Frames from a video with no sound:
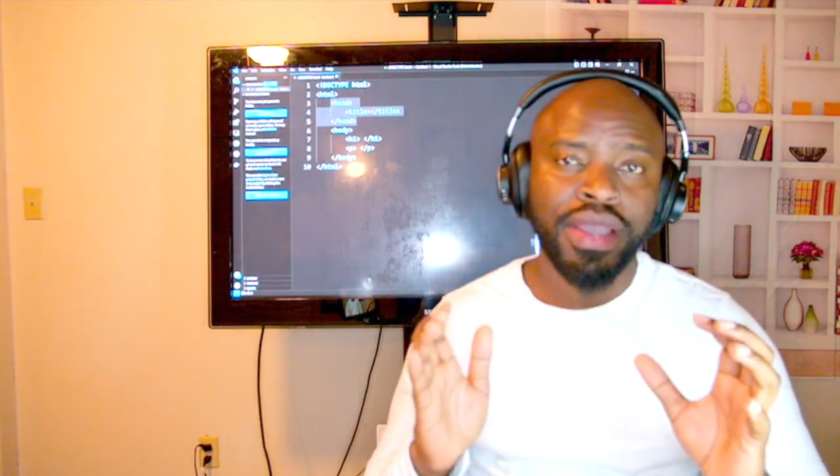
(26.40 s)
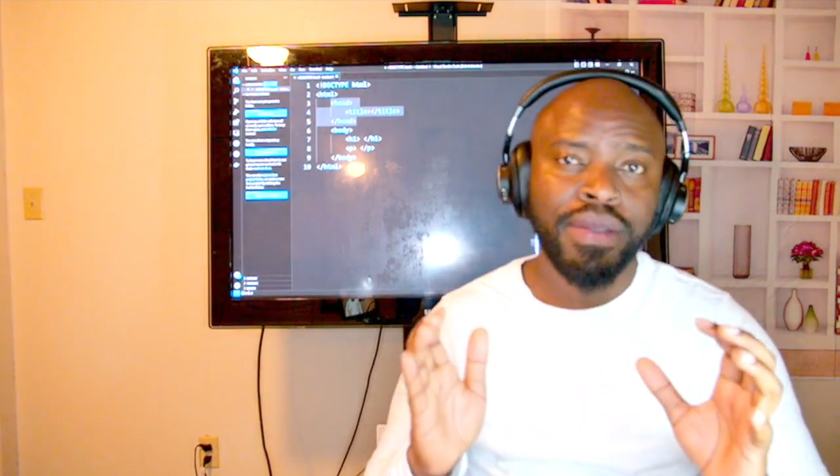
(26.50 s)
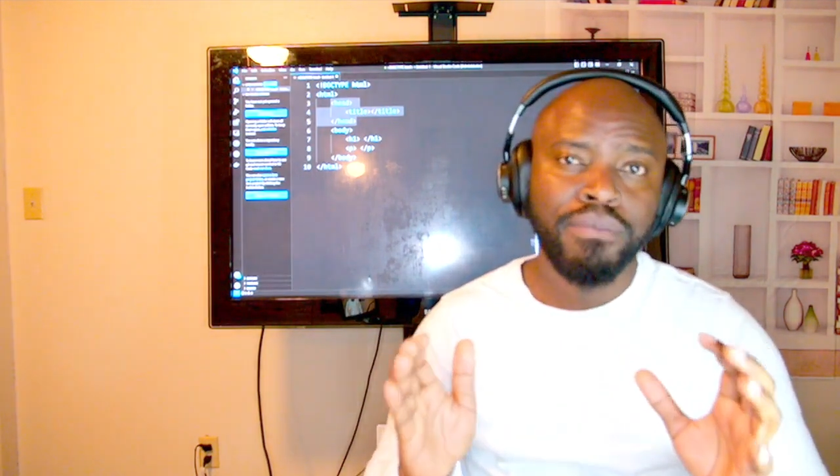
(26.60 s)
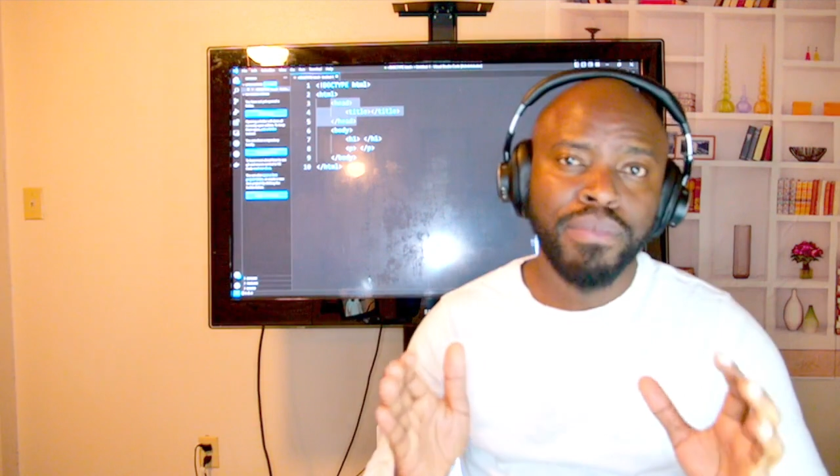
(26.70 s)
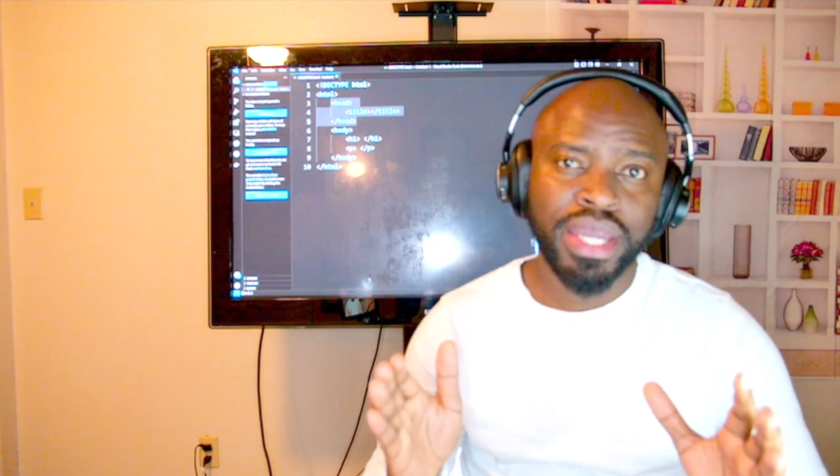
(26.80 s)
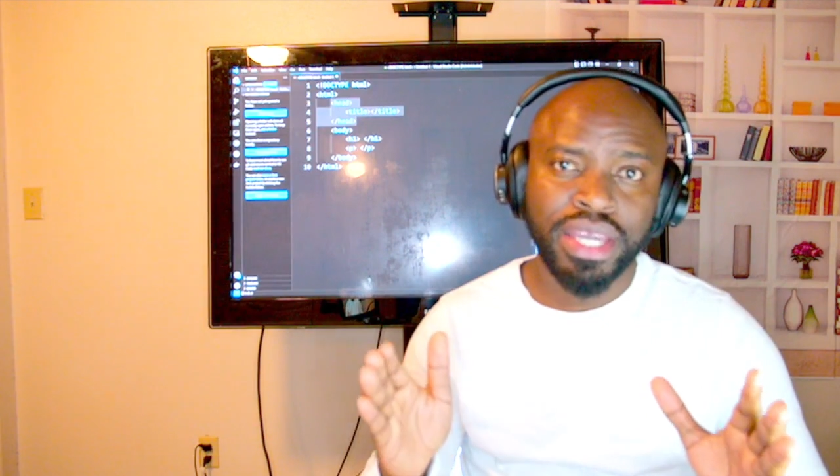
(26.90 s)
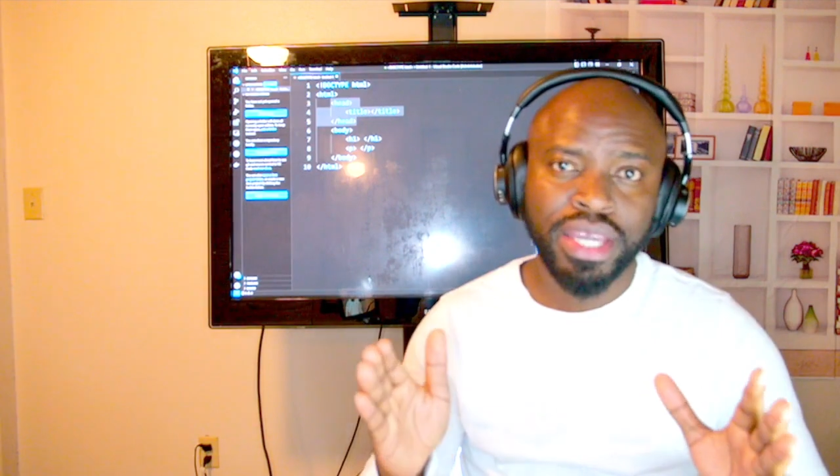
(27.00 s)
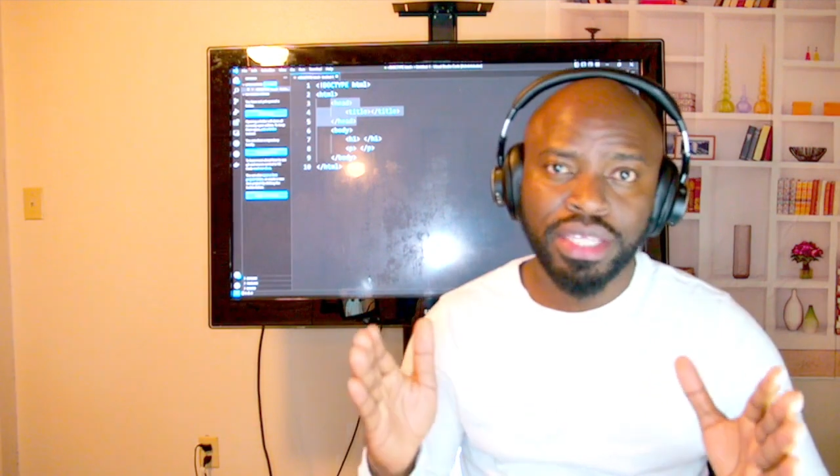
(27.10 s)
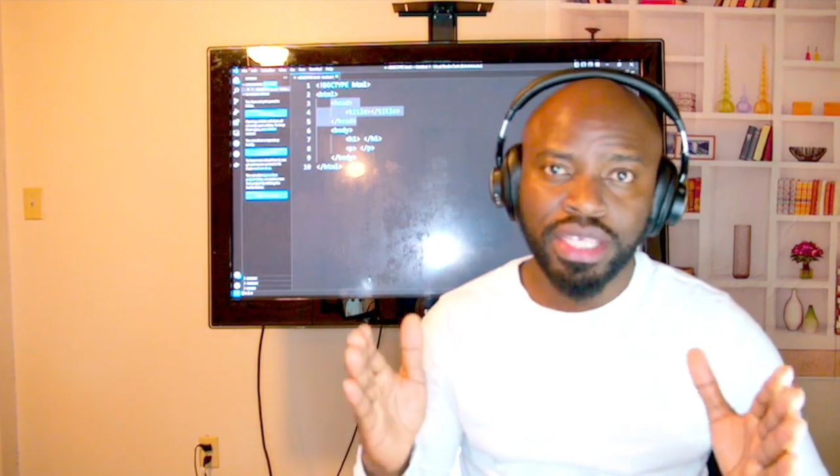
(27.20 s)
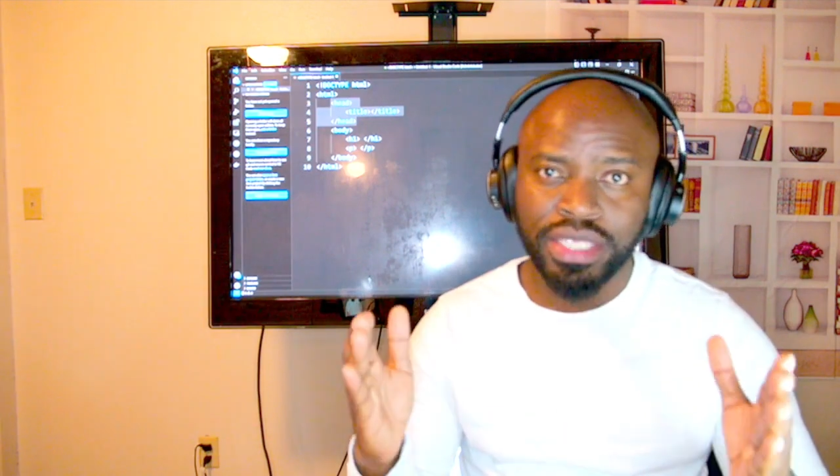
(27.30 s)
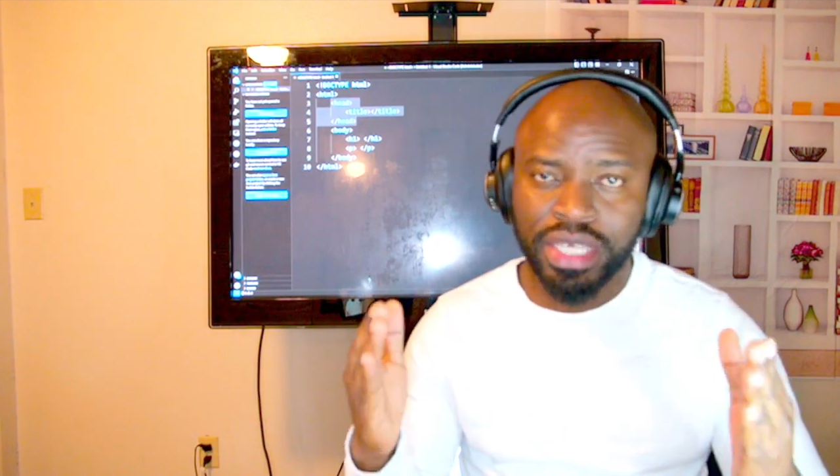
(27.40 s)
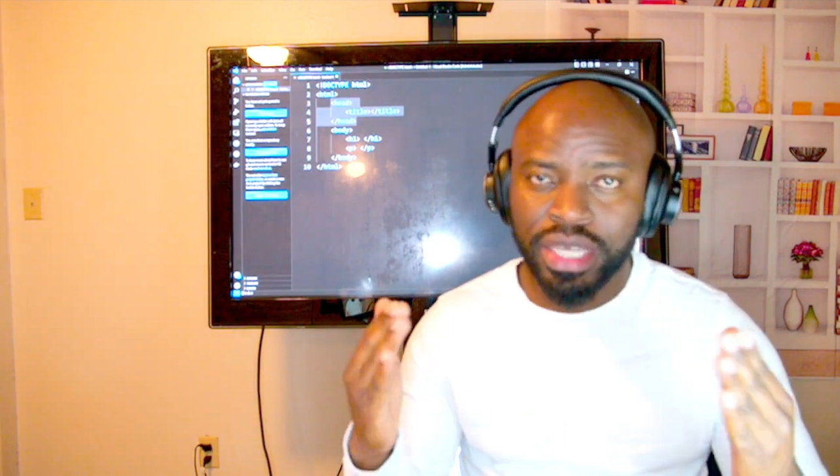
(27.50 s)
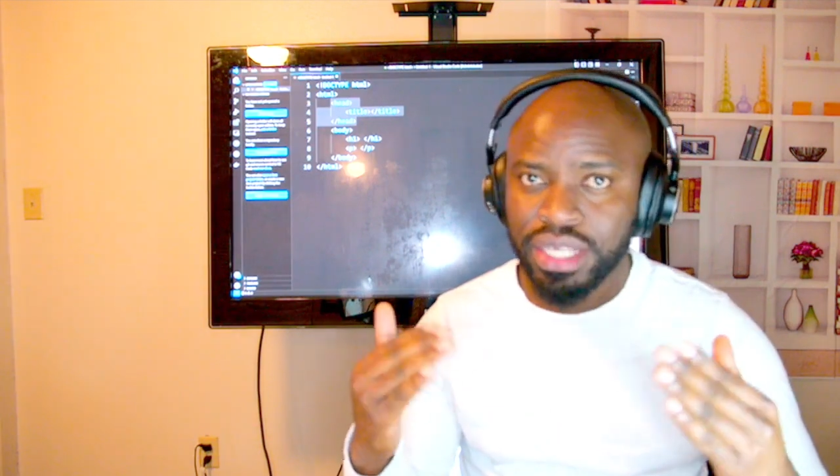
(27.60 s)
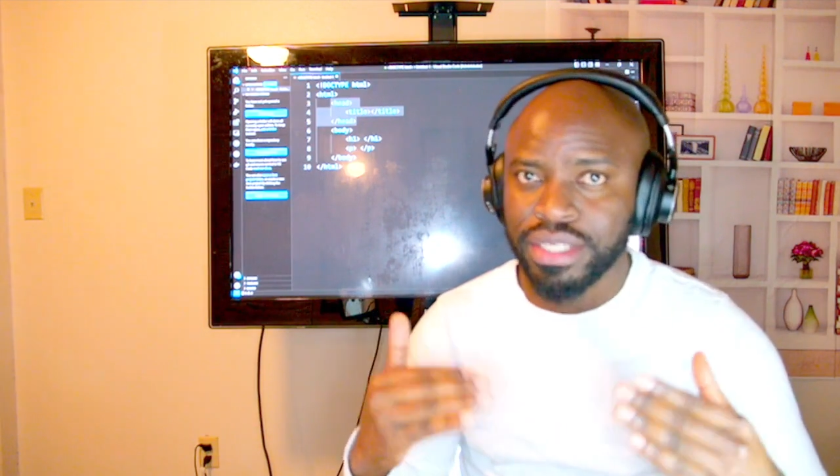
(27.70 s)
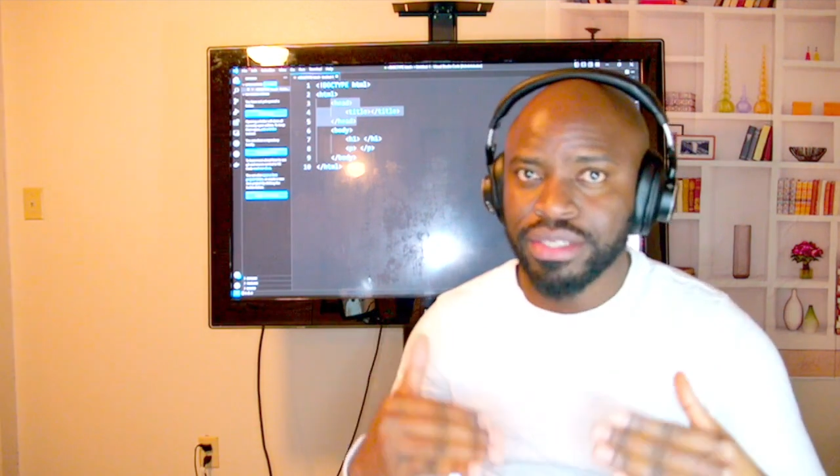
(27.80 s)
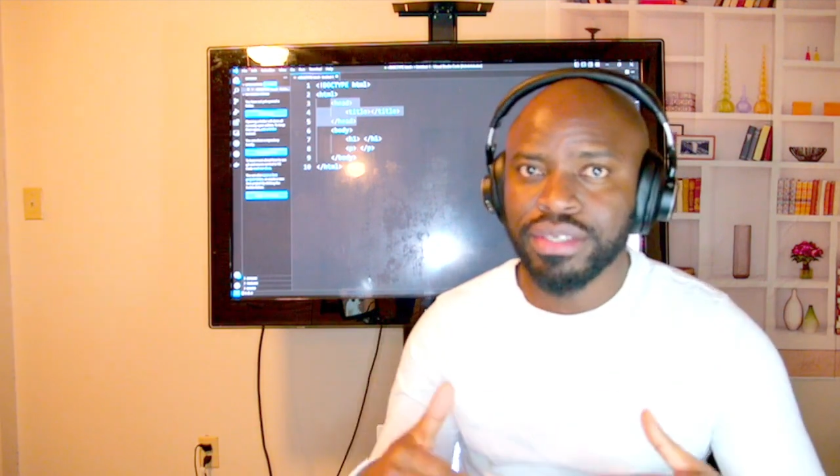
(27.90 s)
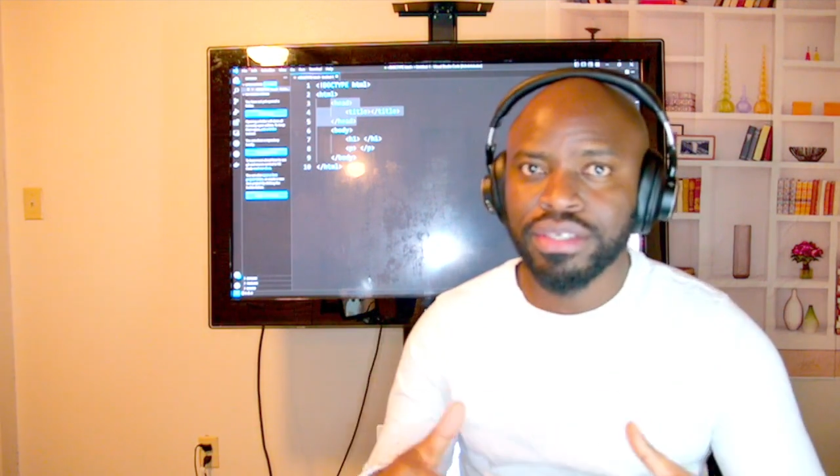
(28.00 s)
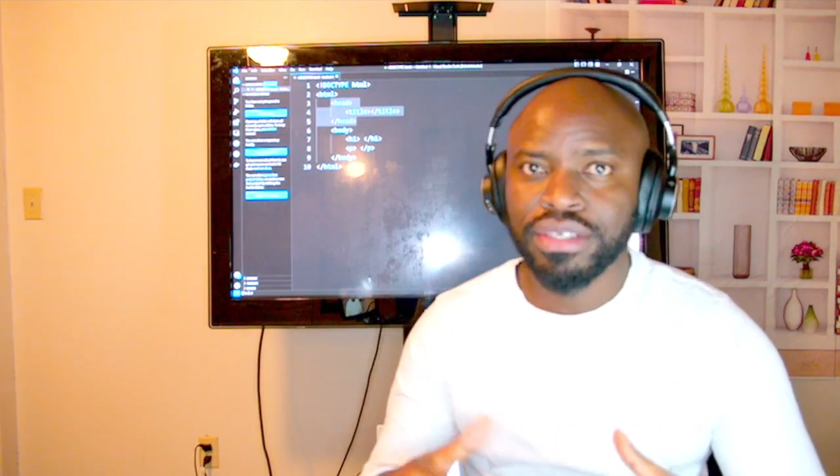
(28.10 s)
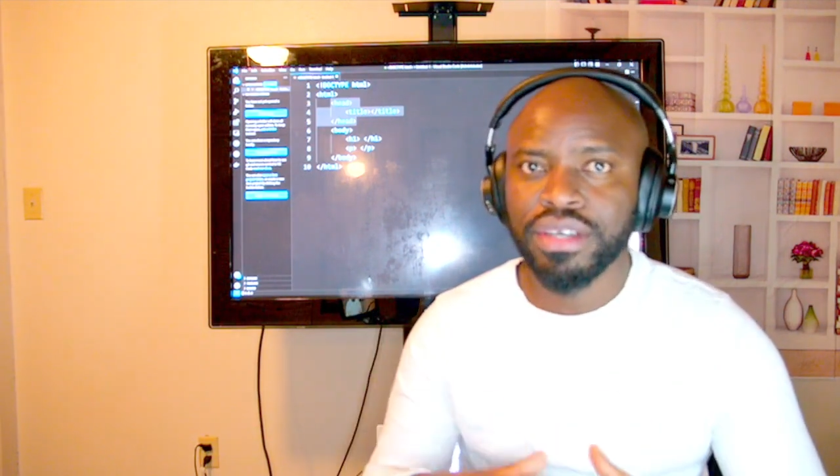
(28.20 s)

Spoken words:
making the skeleton